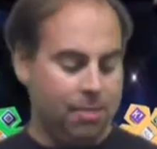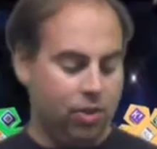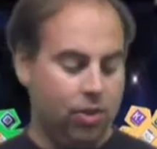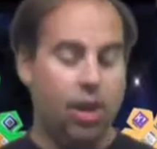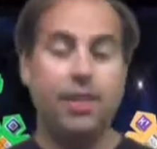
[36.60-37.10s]

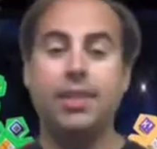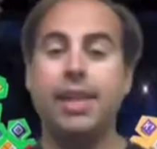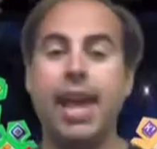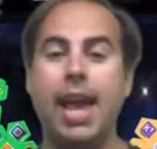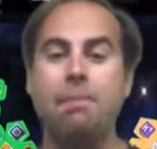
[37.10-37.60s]
Across
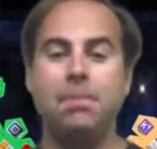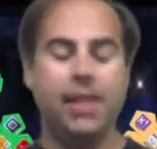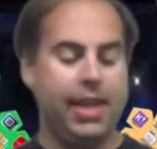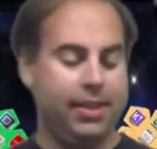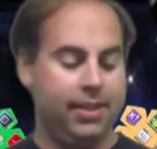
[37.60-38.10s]
the app
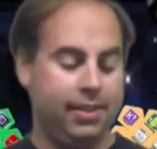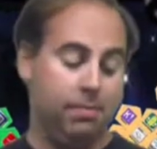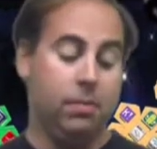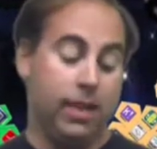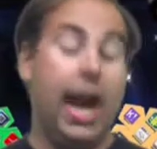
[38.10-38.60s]
dice
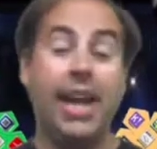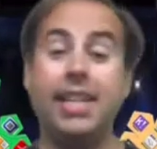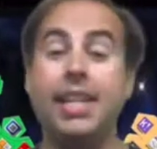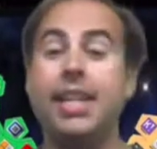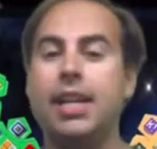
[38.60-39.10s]

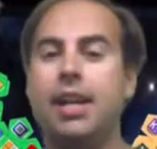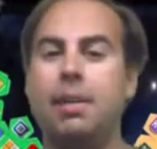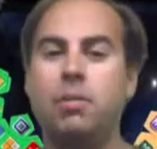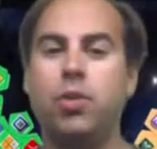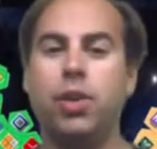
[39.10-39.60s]

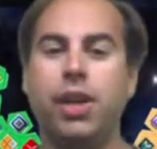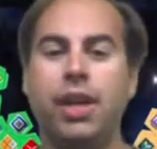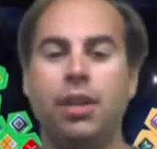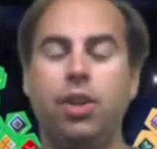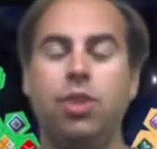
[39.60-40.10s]
idea during
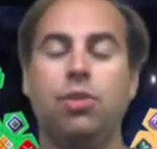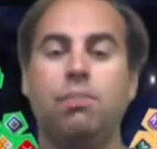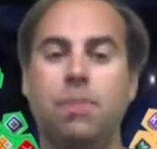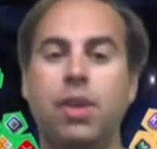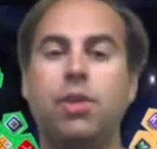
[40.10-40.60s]
a little
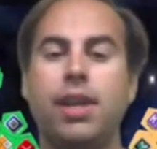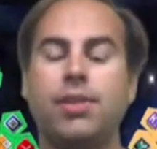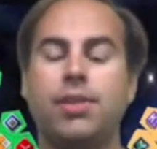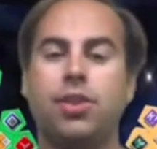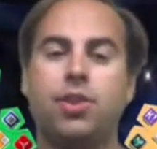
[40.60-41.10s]
Pinterest
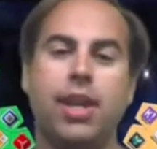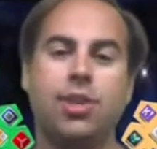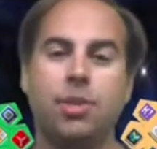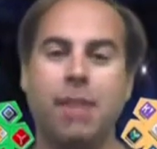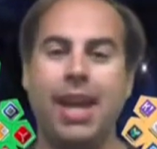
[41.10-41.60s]
search
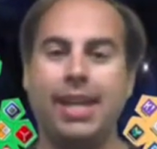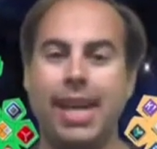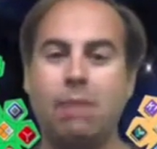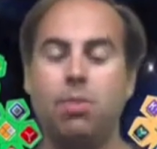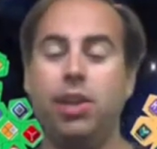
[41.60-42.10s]
actually back in
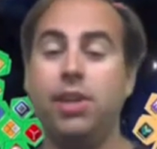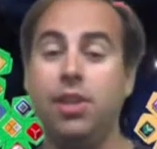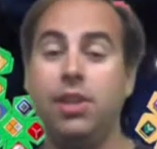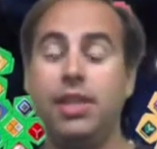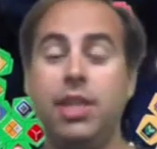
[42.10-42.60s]
April. I
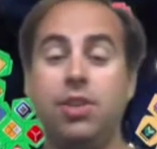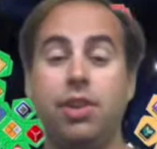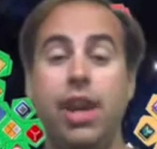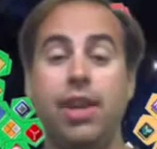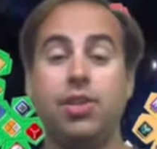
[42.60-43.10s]
saw a
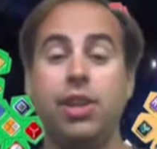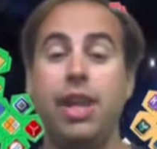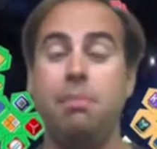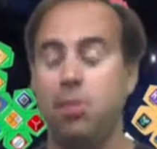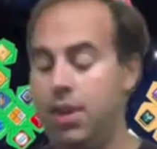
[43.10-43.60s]
teacher who actually
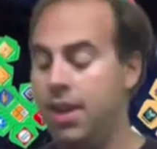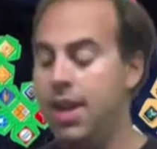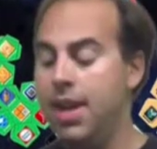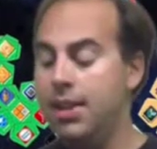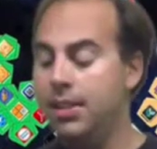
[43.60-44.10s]
had put
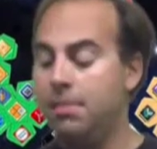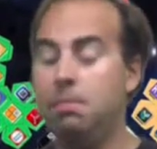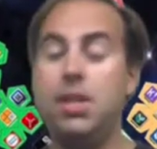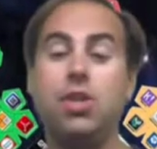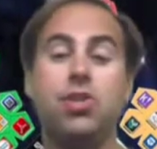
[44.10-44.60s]

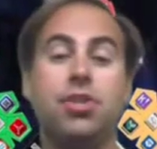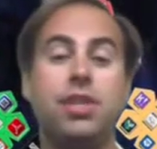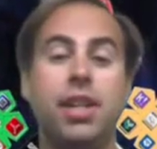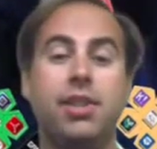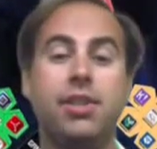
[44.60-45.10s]
miniature
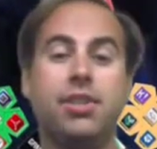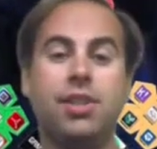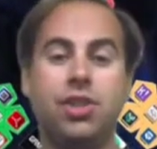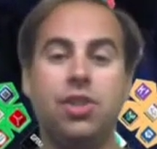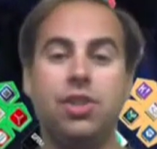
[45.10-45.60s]
stickers
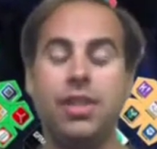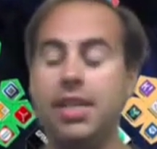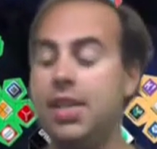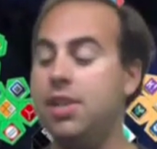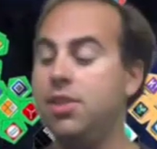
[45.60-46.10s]
such as
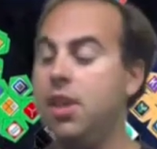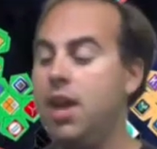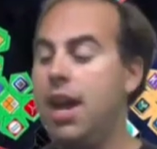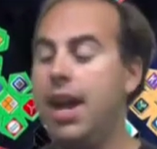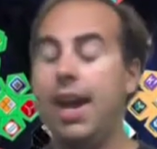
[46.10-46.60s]
these
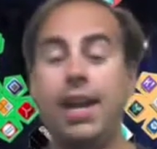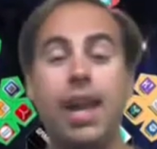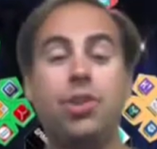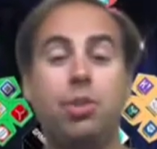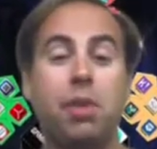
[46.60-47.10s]
on
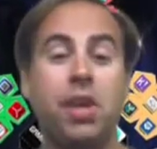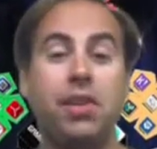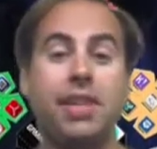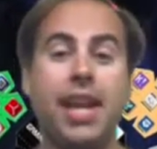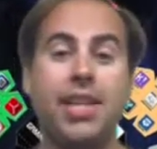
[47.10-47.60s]
actual
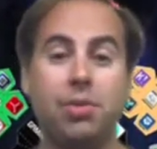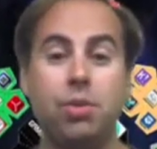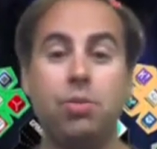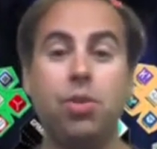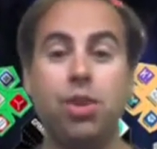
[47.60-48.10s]
regular dice
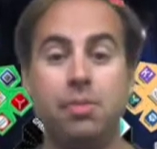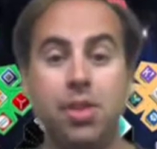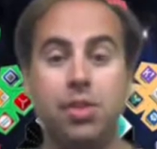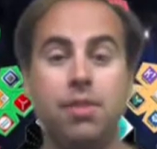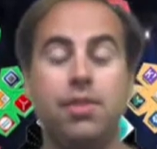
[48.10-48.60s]
and would roll them
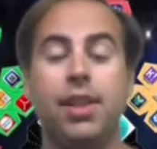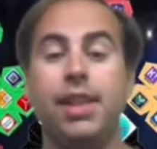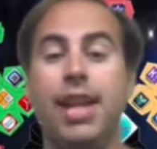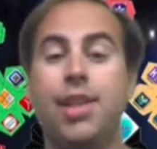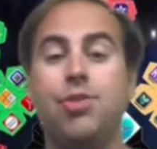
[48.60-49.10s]
and use them for the
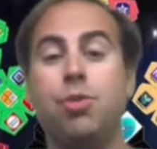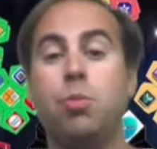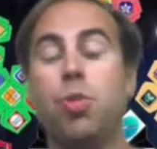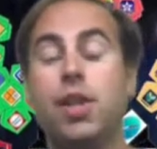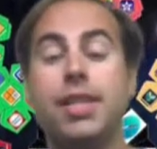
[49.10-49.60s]

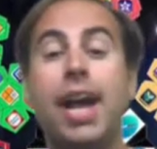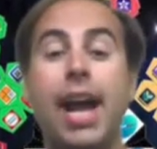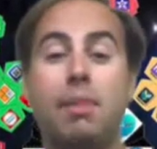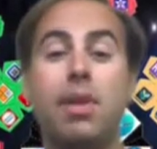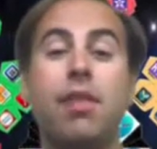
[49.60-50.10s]
classroom work
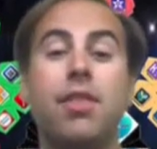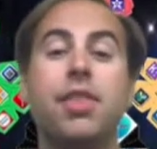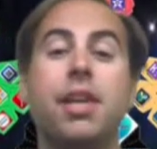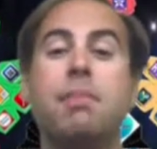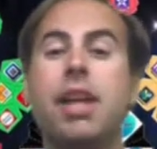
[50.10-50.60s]
time and
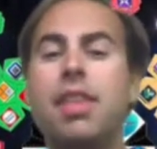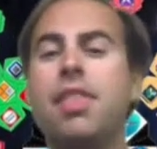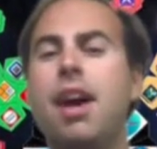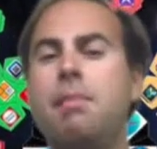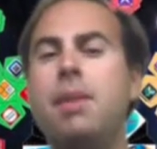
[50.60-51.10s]
everything. But I
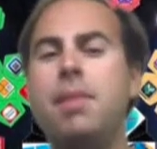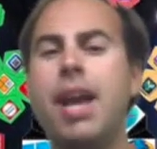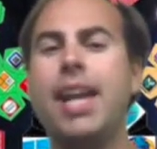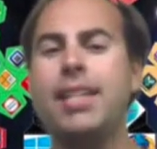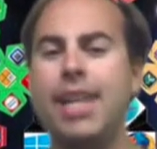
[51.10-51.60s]
thought
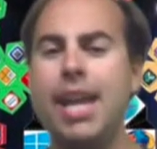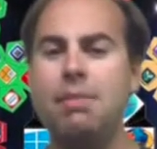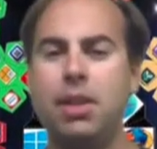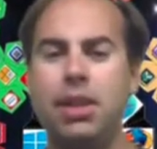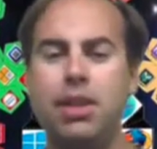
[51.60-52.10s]
maybe I could
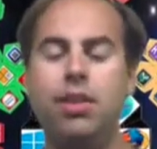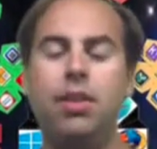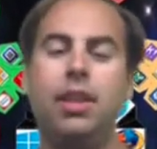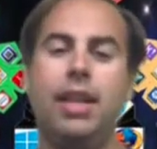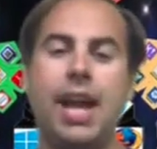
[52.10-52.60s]
take them a
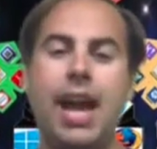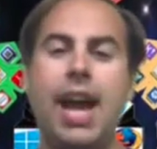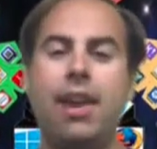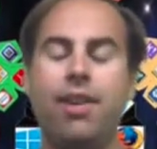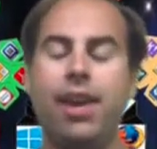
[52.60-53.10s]
little
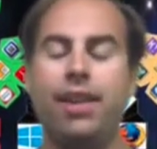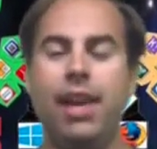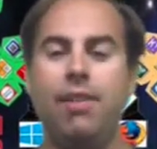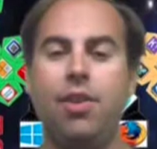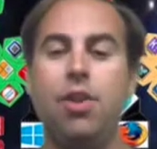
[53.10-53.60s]
higher on a
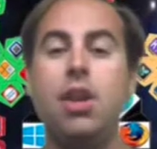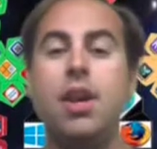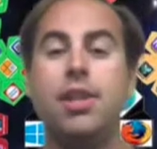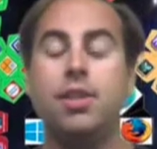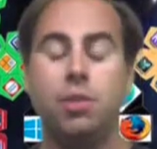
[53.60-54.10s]
level.
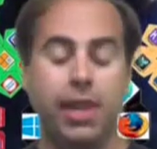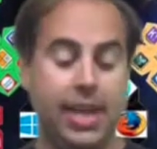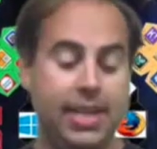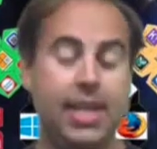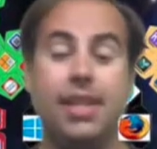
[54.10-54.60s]
So what
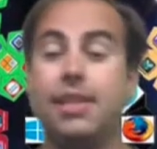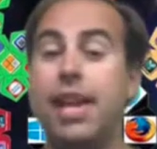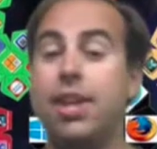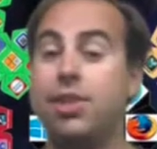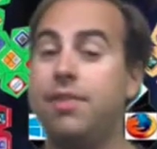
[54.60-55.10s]
I did is
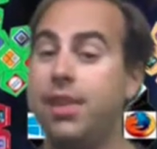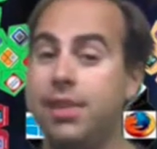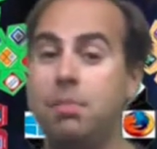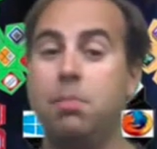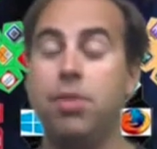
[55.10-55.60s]
I actually
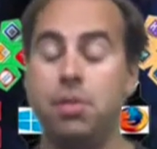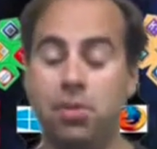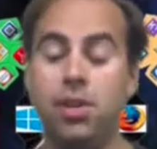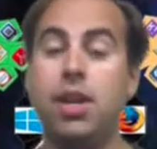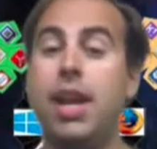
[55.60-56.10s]
found some
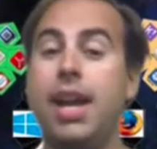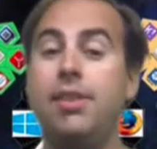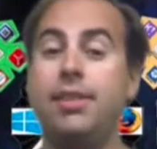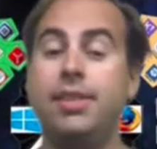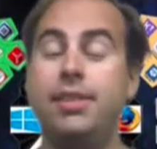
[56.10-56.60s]
printable
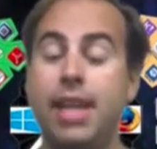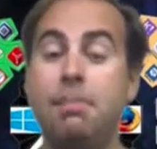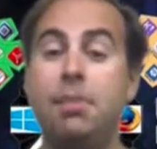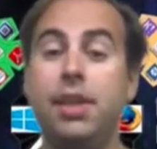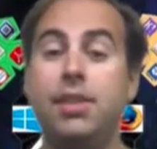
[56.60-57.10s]
cutout
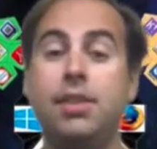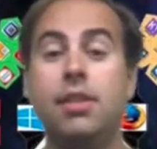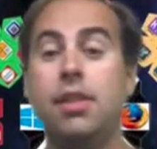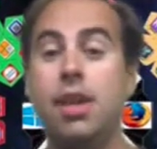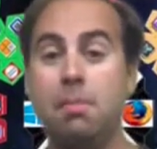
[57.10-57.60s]

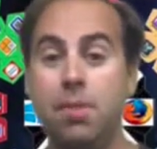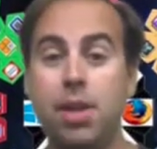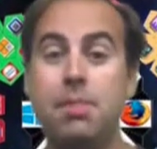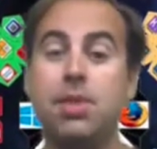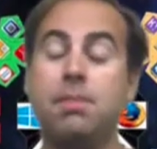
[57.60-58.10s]
templates,
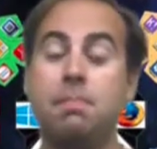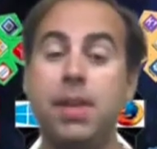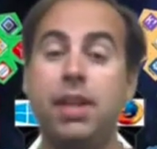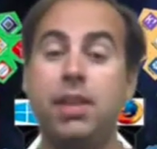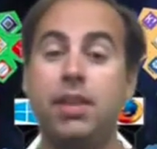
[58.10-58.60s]
put them in
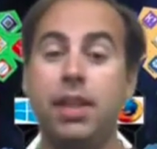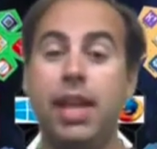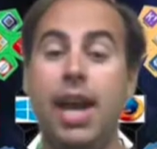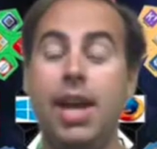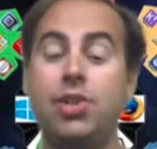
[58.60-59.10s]
pick
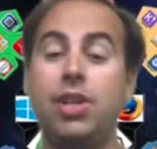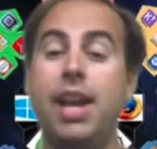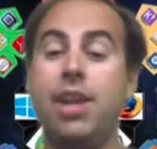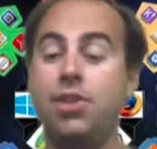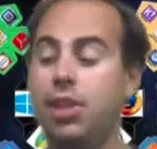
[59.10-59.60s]
collage,
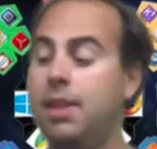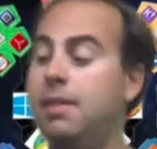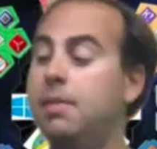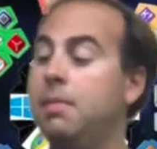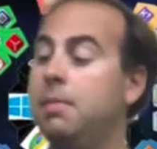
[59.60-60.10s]
and
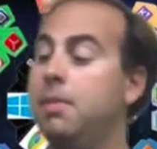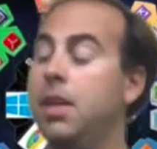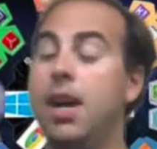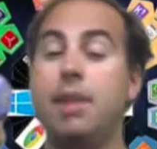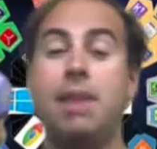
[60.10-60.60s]
actually
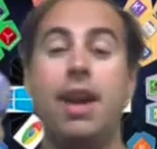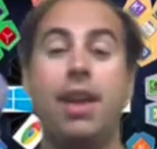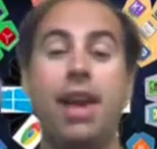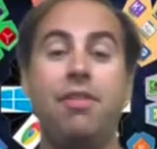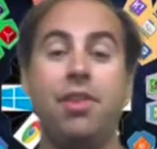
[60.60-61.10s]
cut them
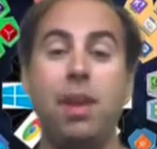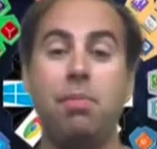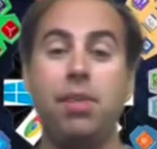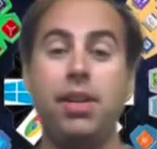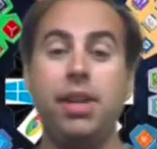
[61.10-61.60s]
out after I
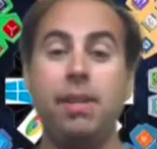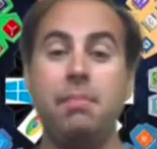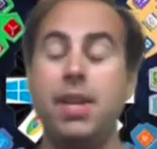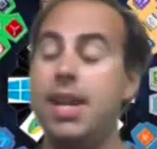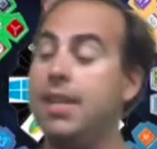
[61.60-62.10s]
printed
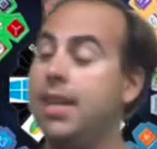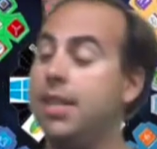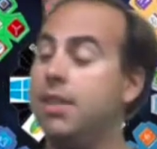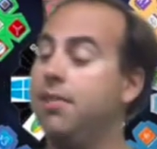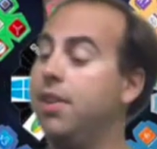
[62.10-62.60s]
them. It's
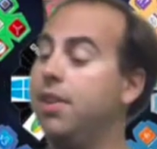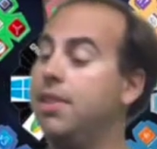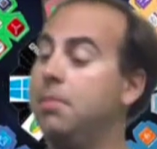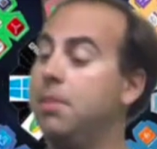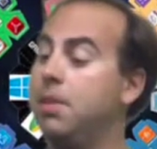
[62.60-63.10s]
actually
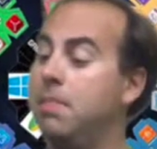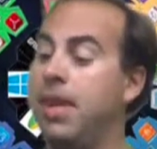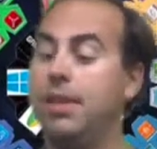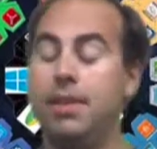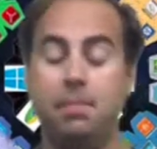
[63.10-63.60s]
very simple to
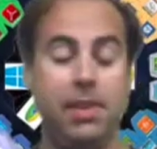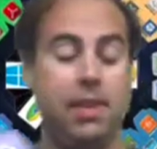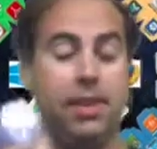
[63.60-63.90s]
make them